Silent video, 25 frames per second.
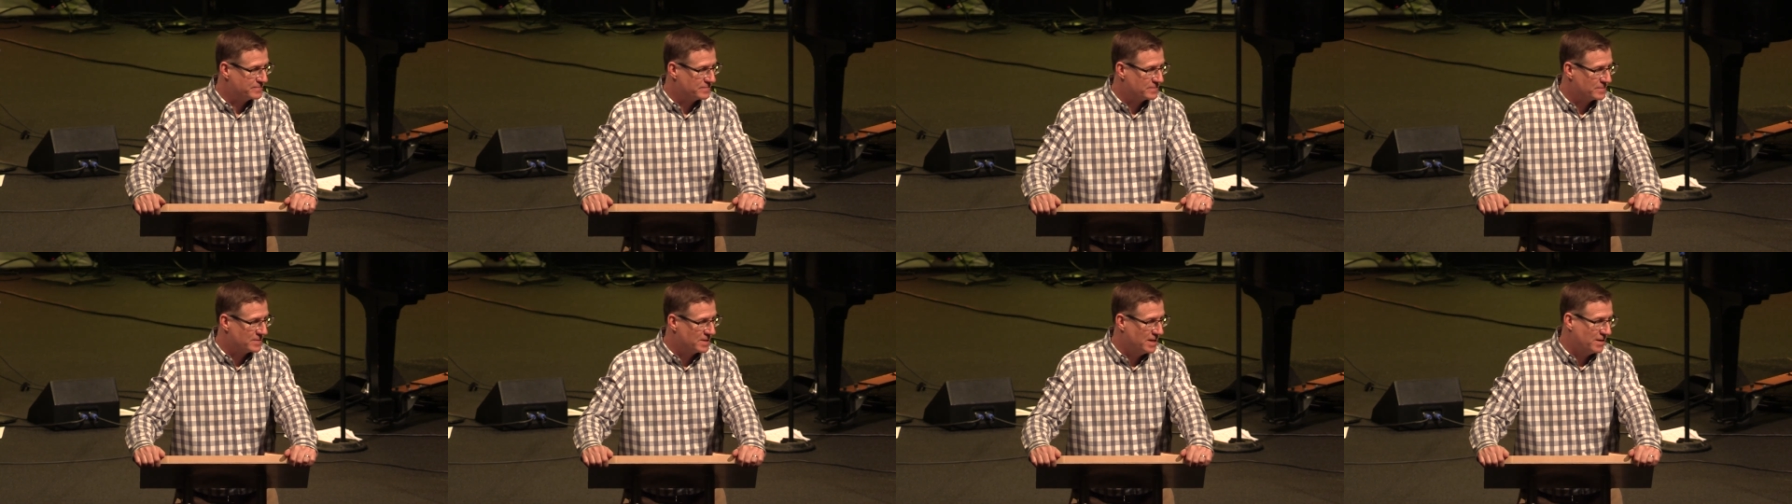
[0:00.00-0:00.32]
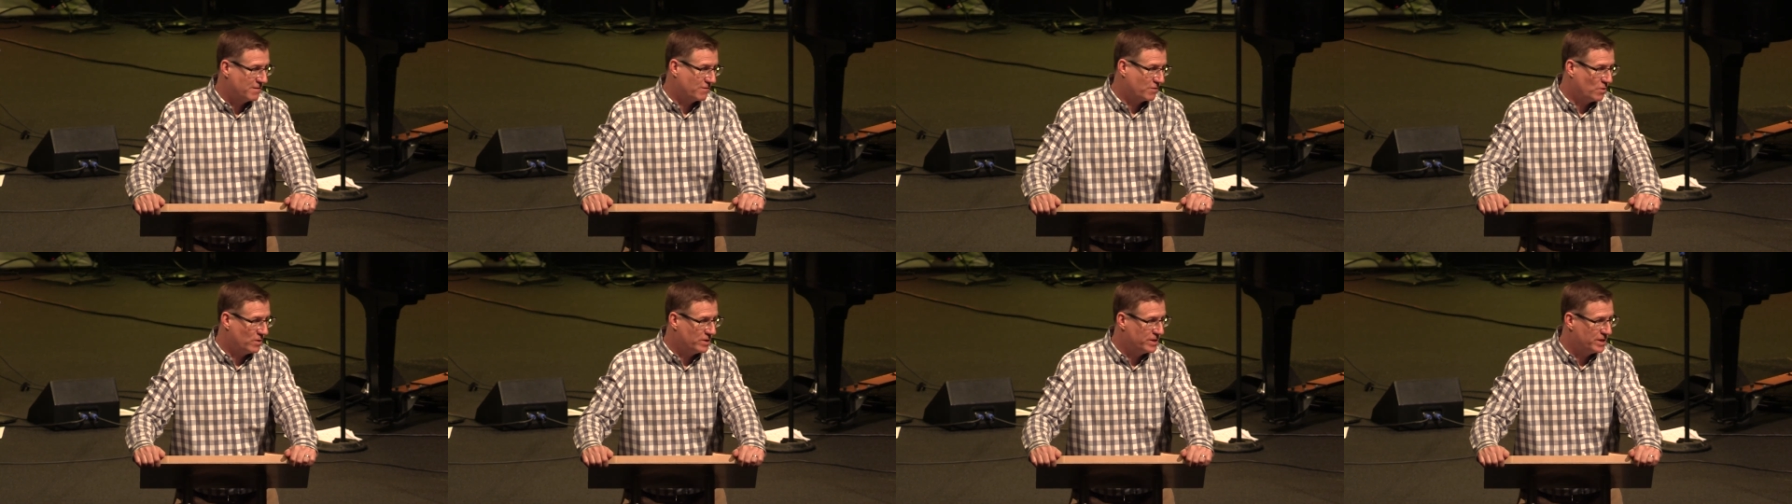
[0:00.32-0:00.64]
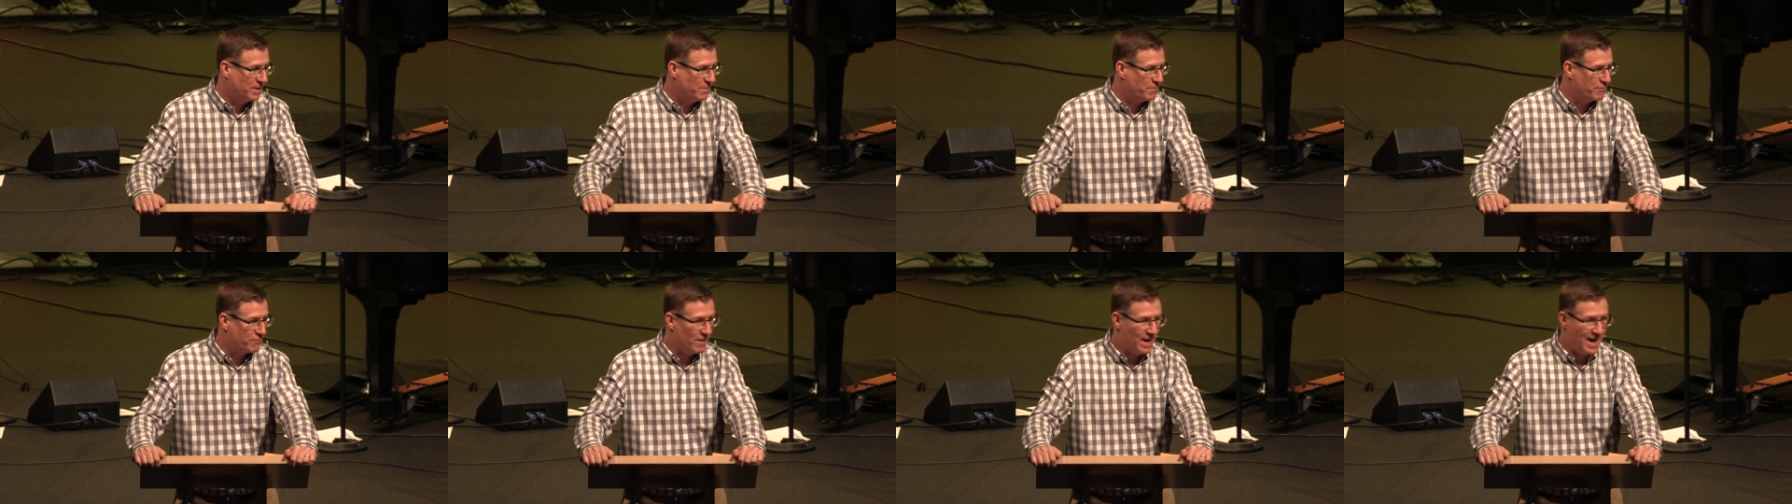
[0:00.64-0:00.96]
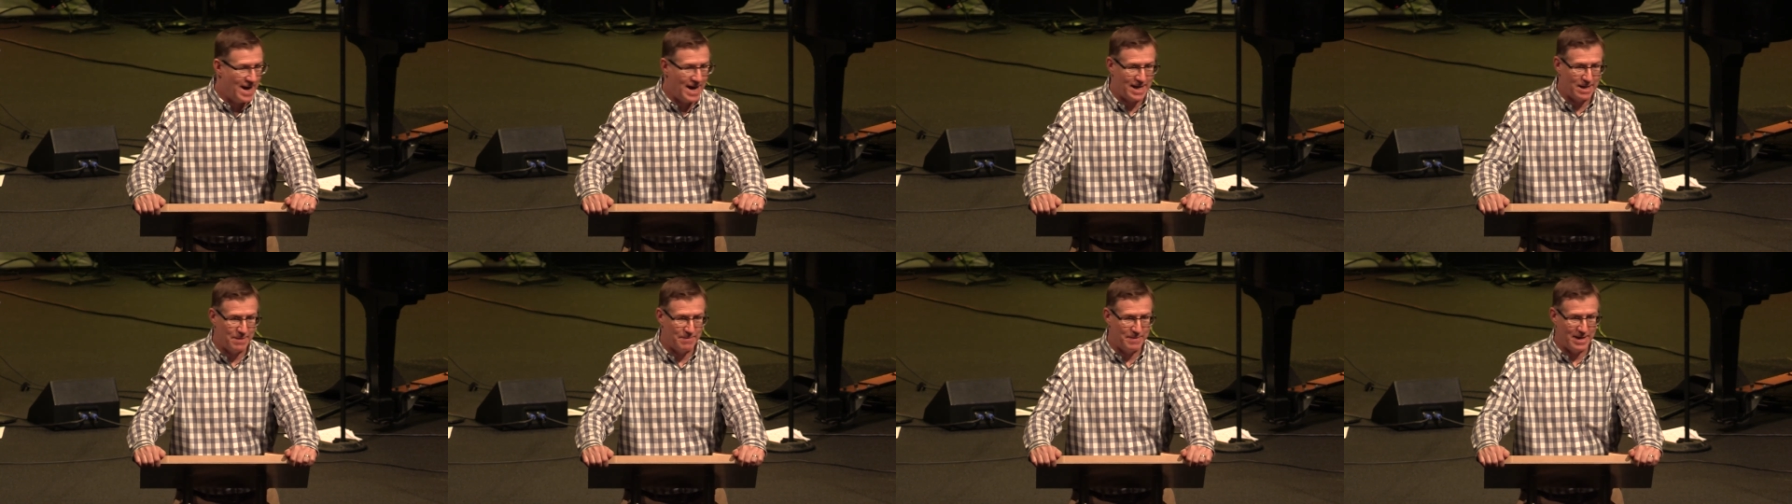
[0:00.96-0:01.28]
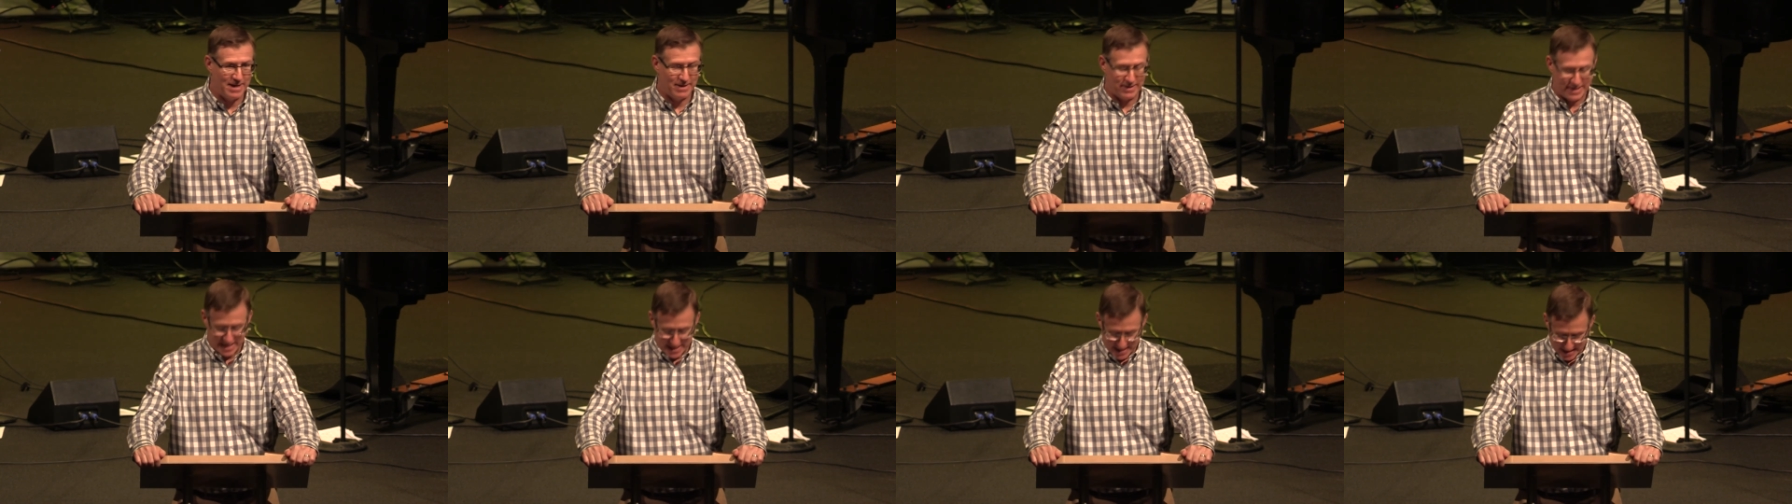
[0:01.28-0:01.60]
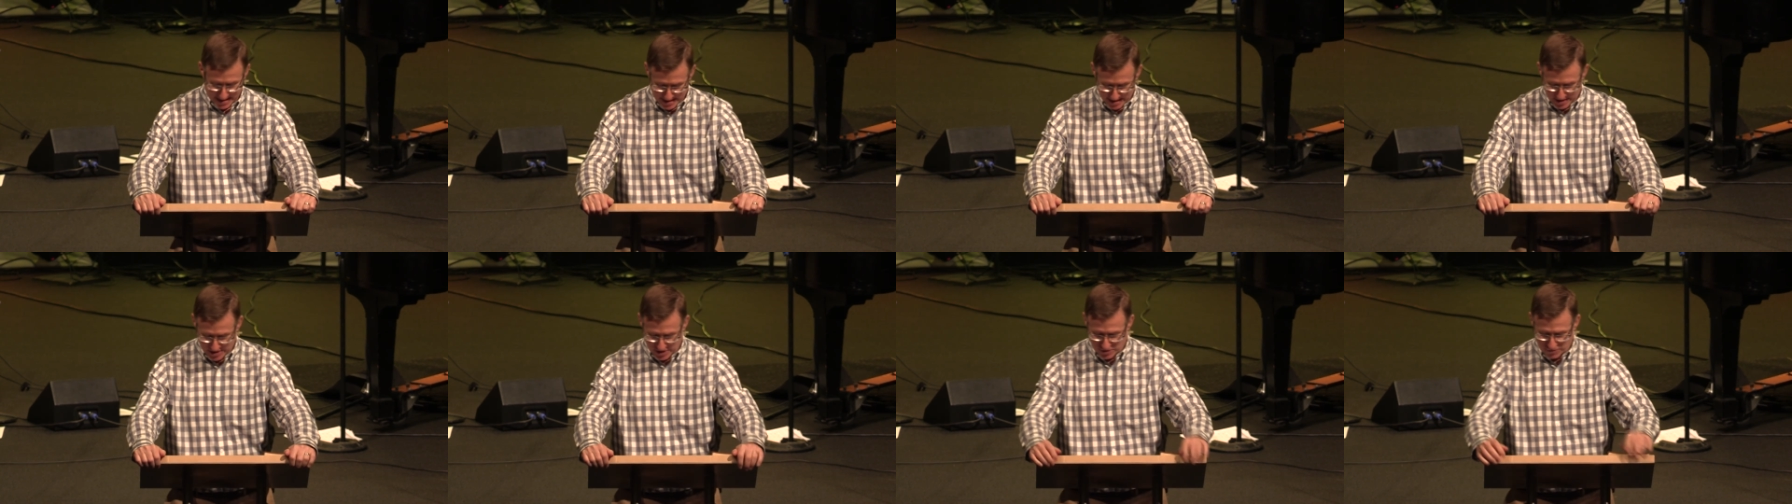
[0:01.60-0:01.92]
And of course, you brag about getting
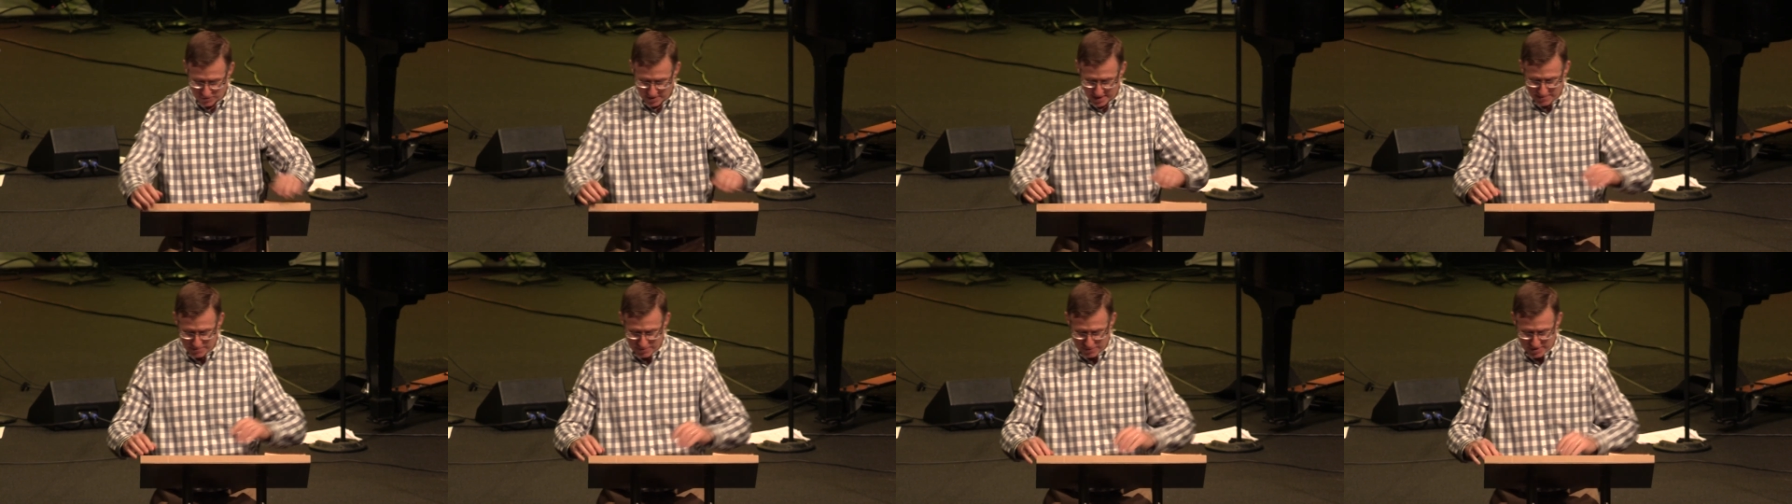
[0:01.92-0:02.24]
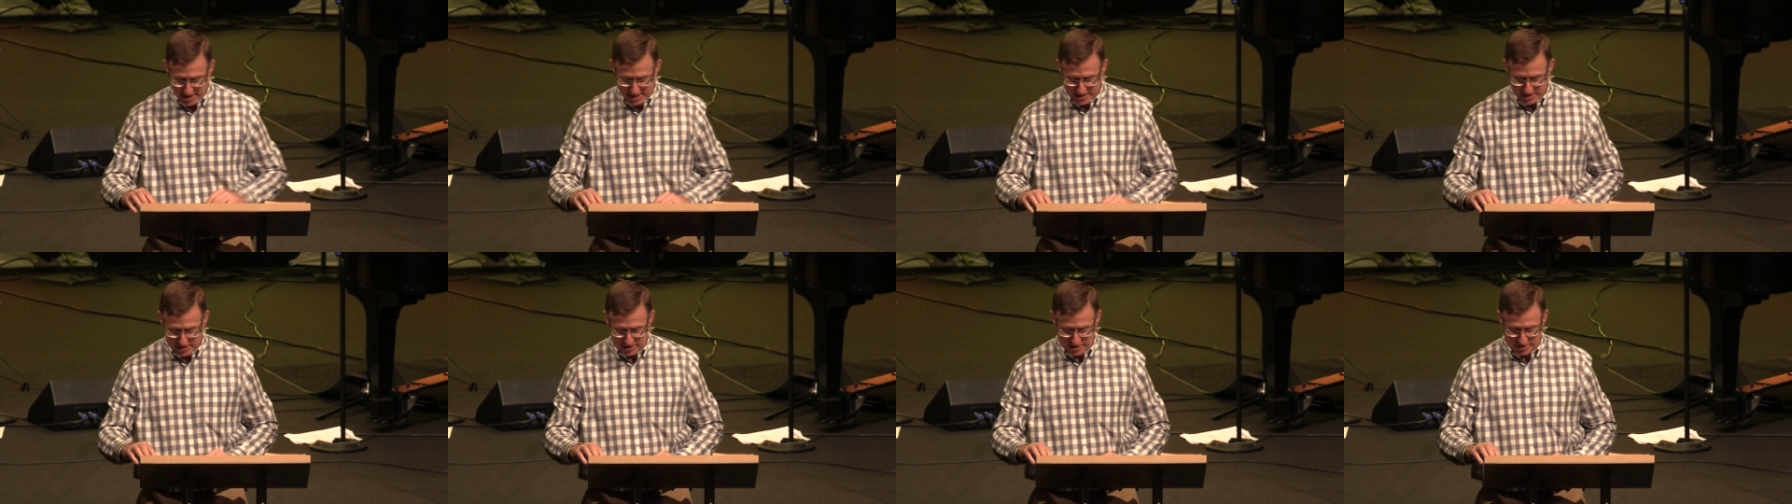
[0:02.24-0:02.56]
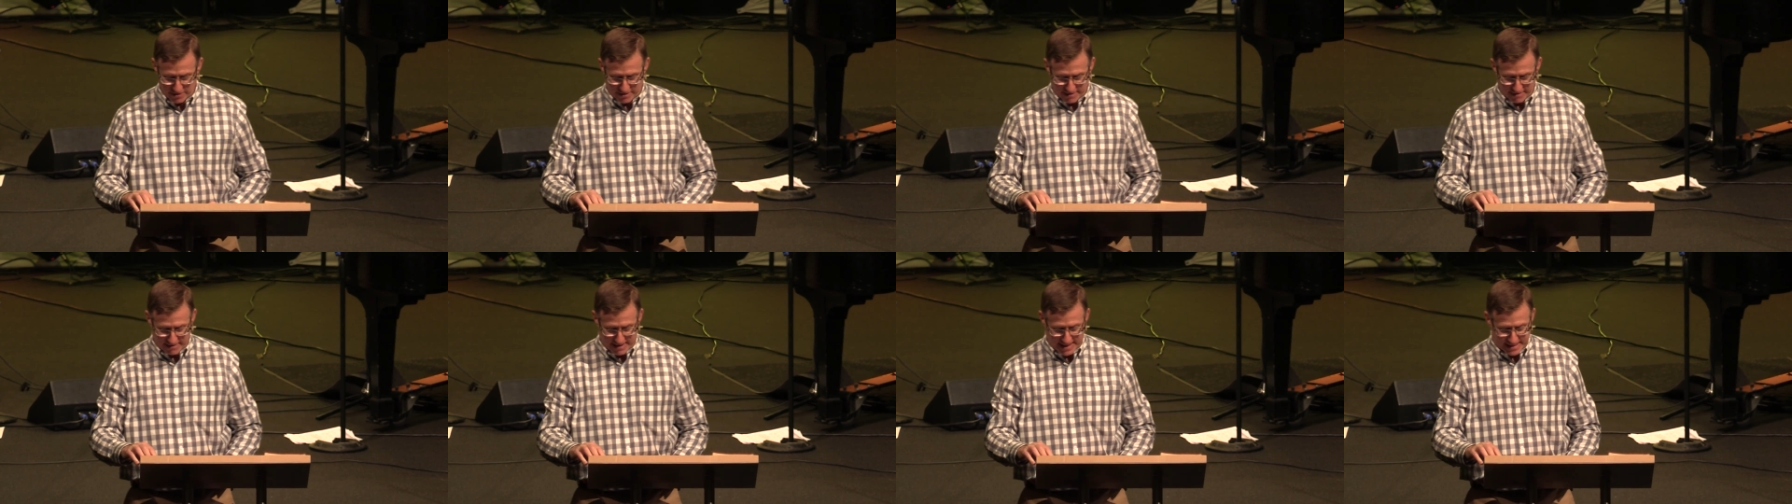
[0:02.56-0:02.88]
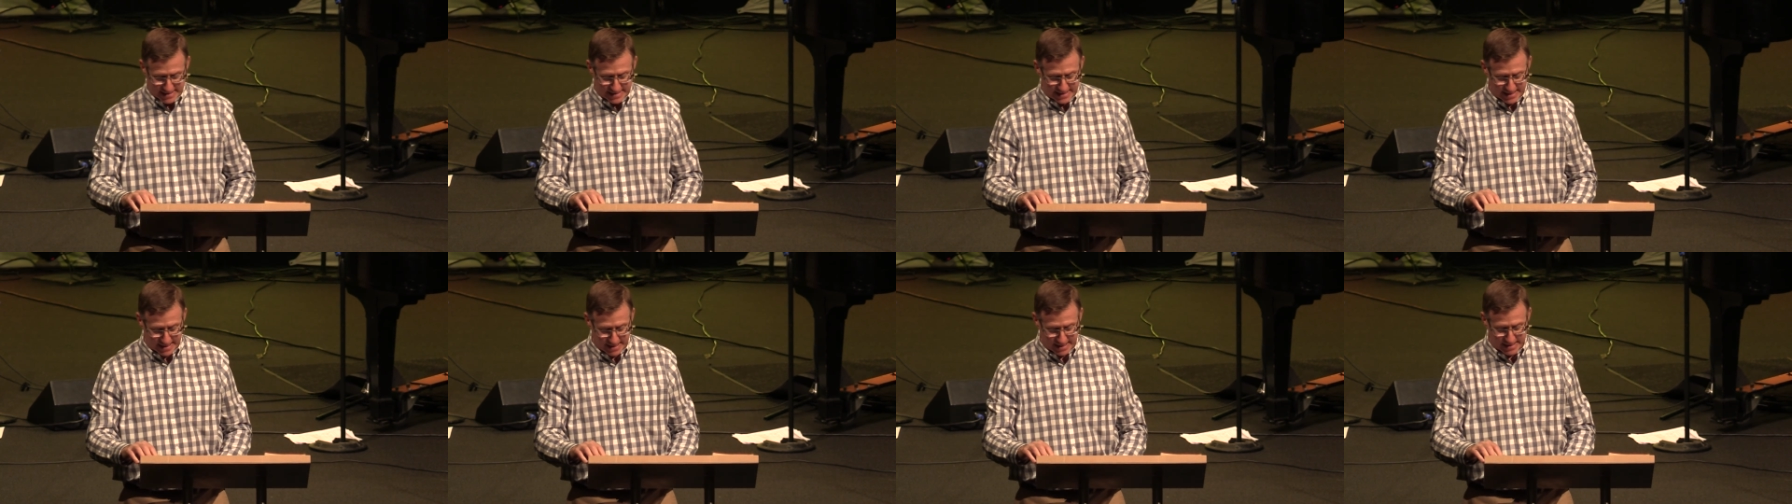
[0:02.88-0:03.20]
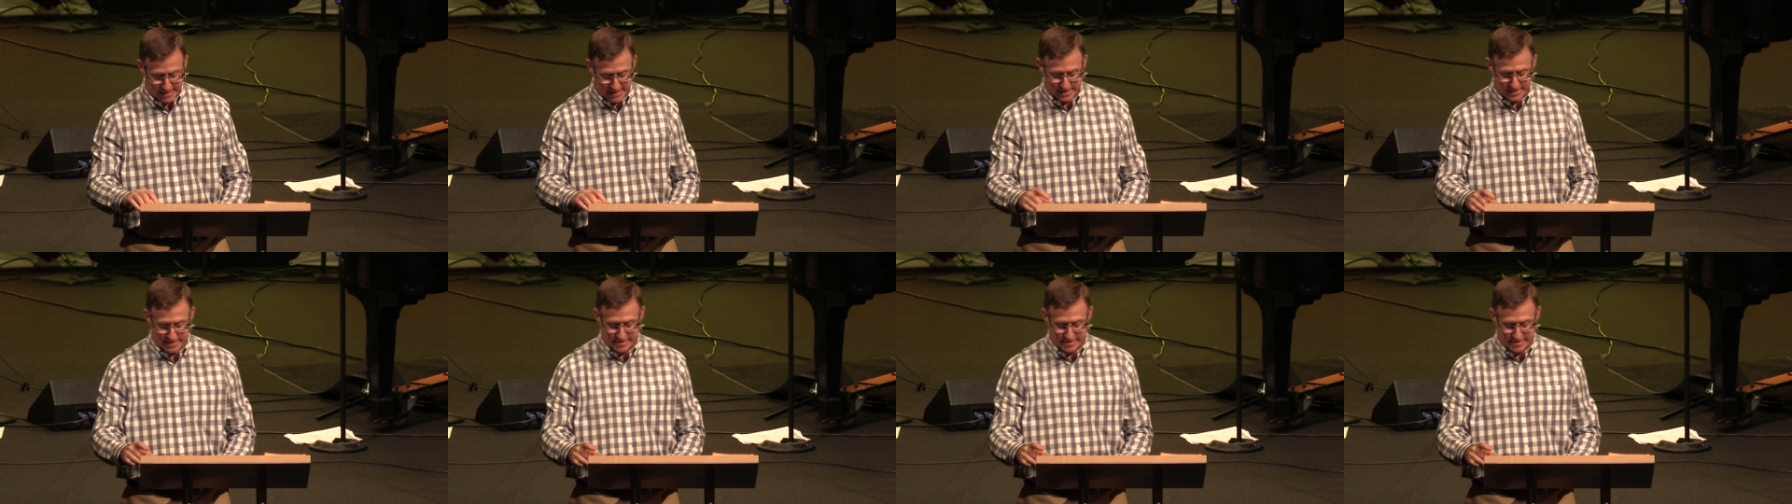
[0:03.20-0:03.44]
such a great price on your airline tickets.